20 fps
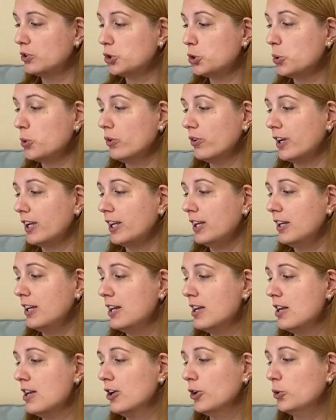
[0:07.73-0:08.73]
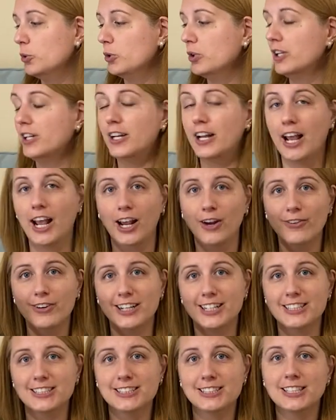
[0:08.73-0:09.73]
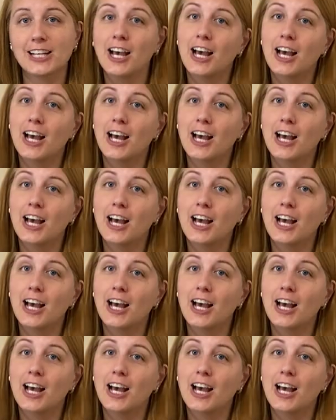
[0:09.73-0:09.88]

Tory Gordon Harris.